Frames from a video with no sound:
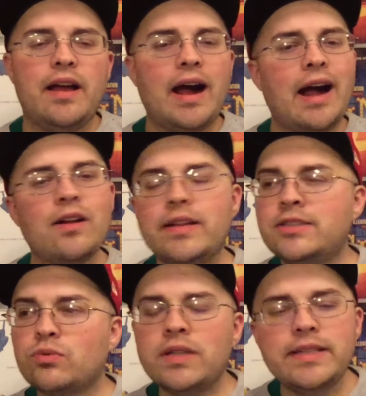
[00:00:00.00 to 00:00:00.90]
I don't.
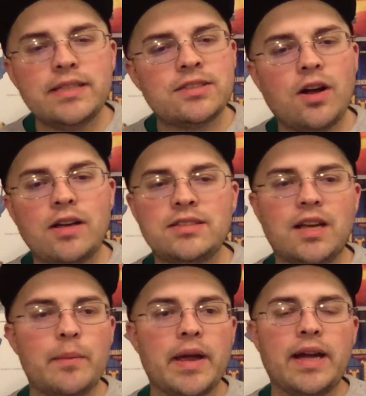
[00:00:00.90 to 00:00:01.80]
It's really a toss
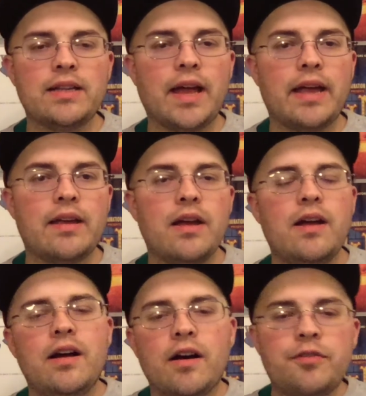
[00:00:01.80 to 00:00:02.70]
up, man. Like
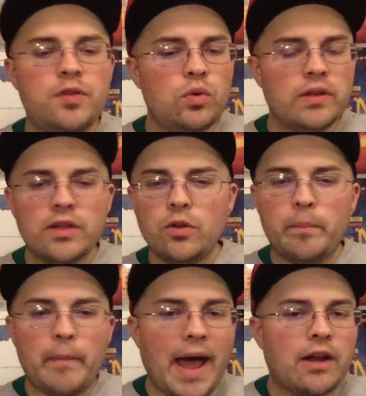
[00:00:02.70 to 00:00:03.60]
a few little
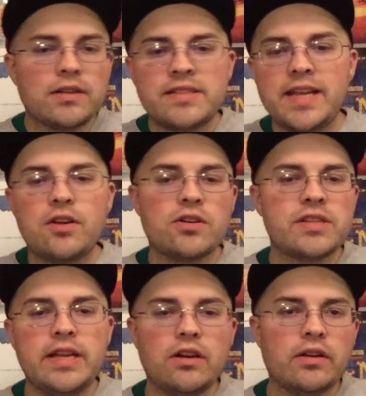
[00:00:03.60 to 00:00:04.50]
minor tinkers
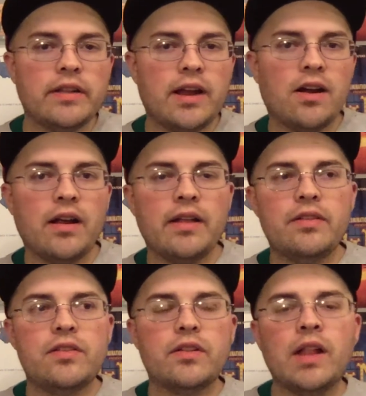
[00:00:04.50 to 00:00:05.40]
here and there,
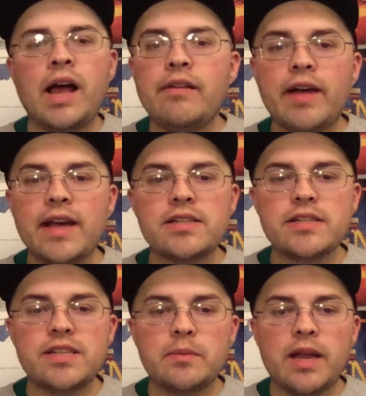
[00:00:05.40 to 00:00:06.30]
and the live action
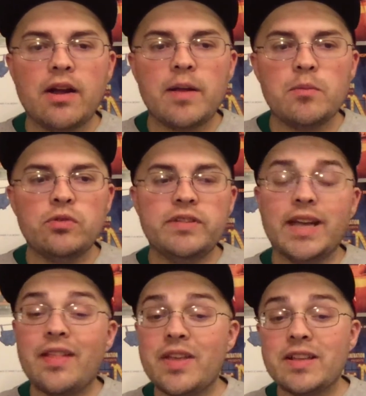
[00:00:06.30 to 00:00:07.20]
Jim Carrey movie
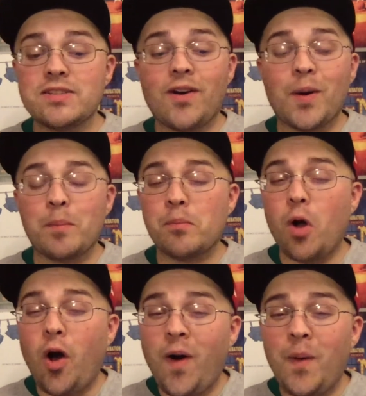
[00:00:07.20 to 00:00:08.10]
and this are
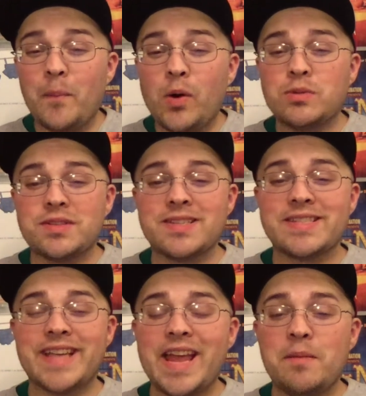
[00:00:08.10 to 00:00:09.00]
almost the
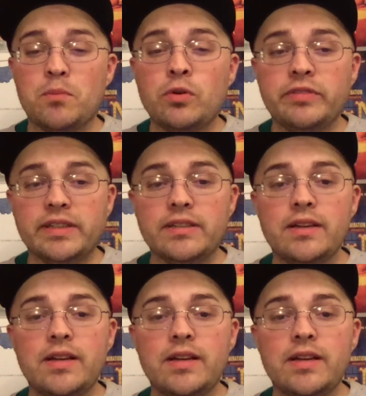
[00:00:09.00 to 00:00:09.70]
same movie.